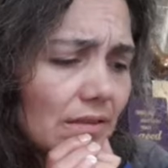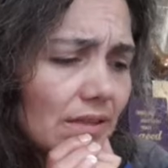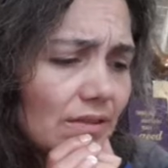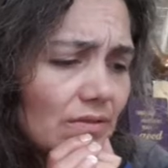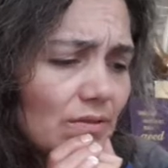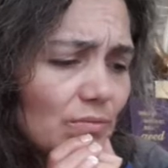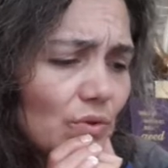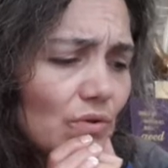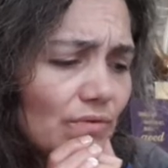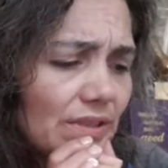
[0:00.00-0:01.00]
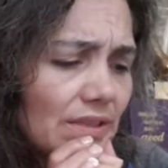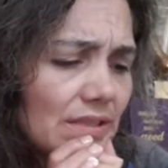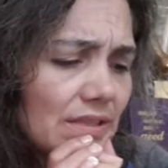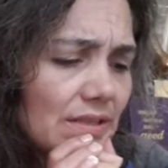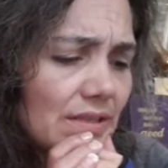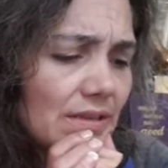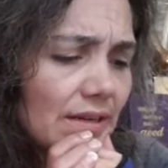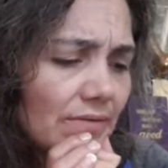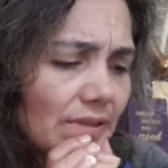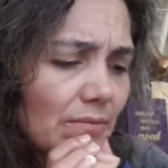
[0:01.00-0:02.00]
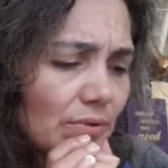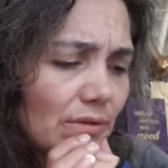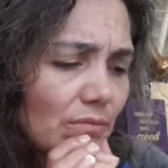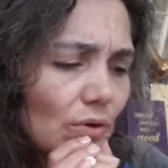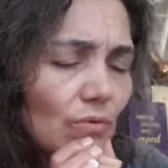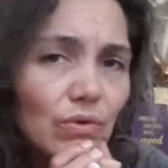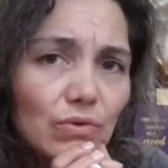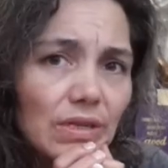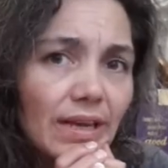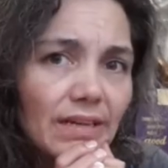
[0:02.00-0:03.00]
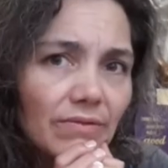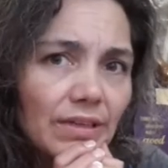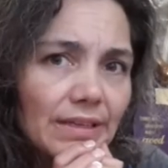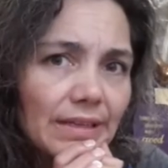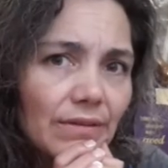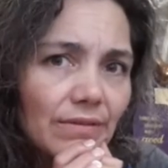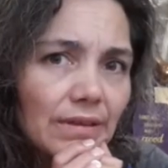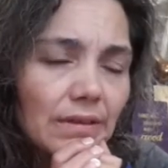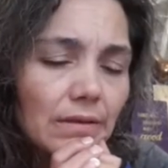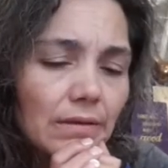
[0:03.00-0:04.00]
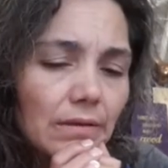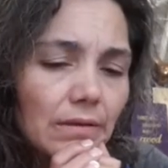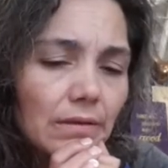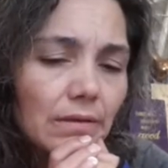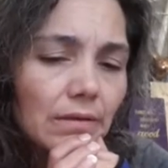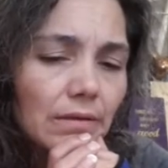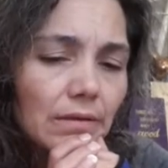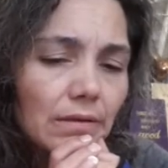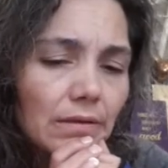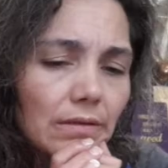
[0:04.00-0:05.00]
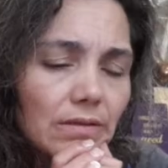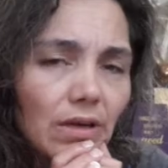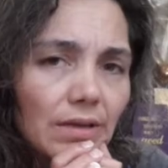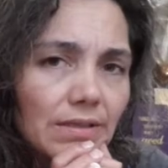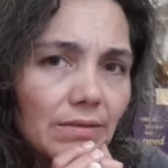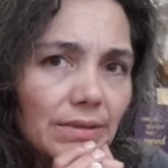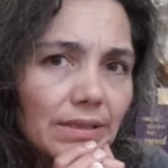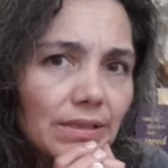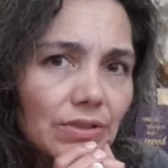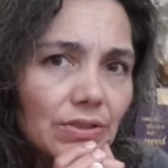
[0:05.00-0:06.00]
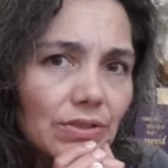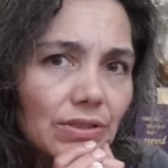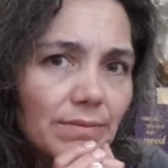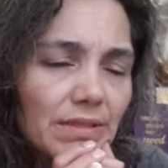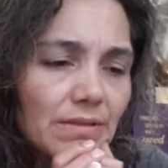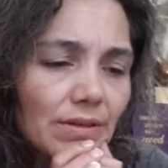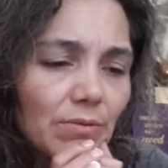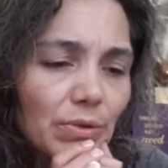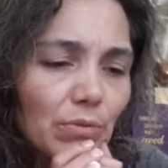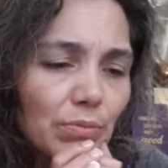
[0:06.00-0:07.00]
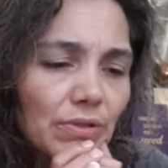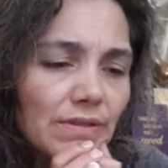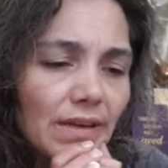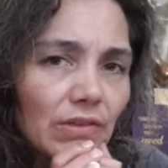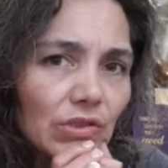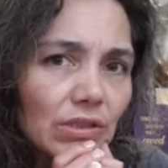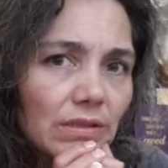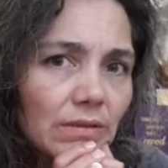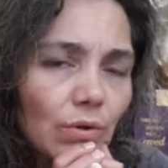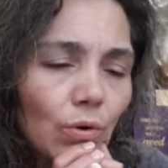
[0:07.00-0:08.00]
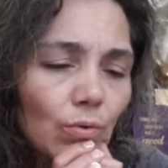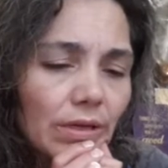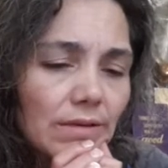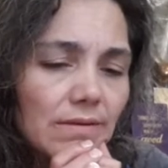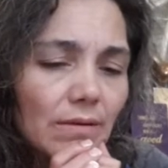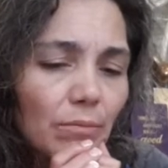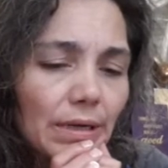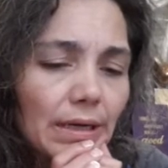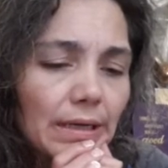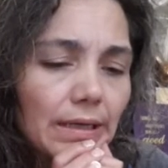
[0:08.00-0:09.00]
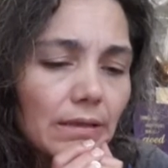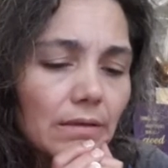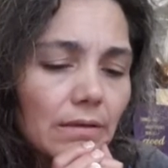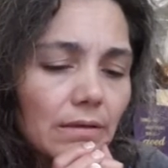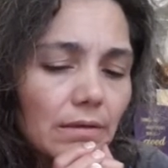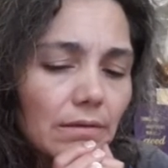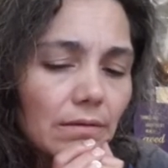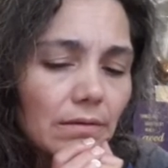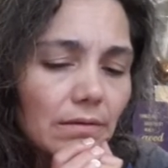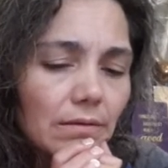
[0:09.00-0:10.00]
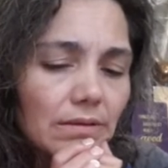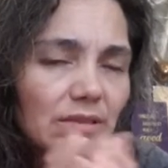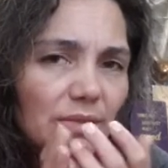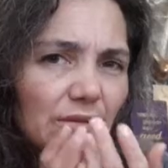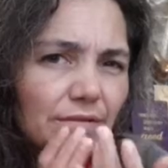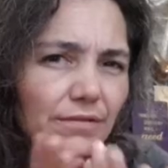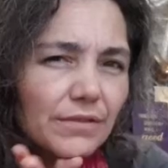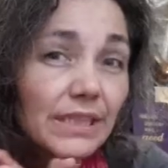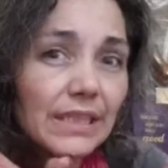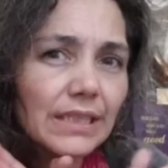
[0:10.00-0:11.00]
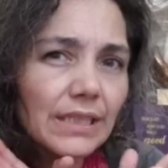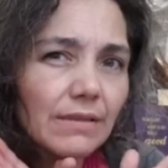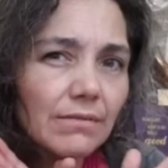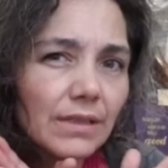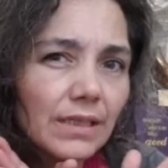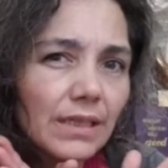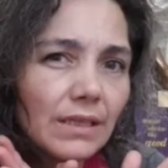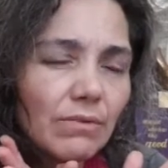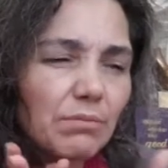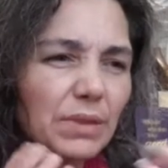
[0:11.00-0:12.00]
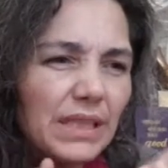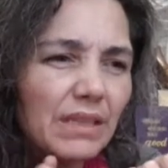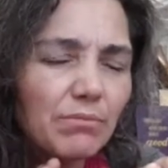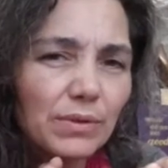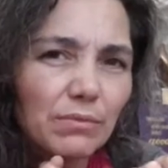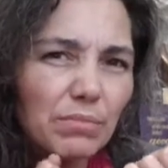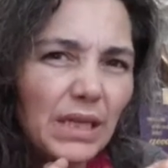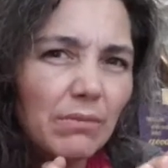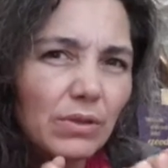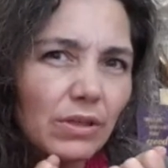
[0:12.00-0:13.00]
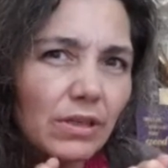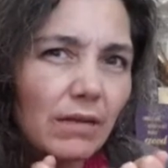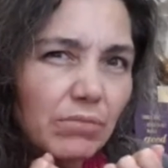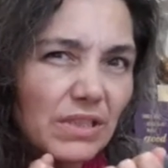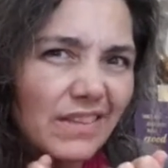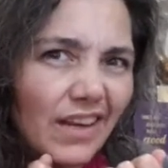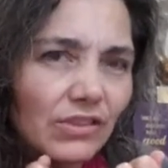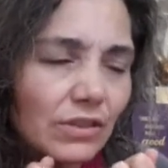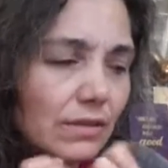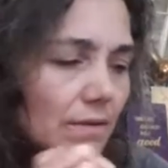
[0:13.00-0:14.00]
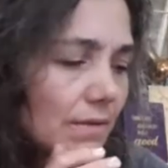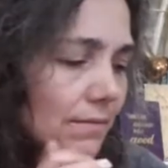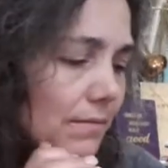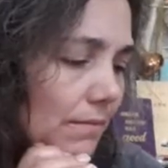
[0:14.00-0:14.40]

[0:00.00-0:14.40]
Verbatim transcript: those movies and stuff that promote those kind of unhealthy toxic relationships. It's not about possession and owning somebody. It's about freeing, right? We're people. People are not possessions.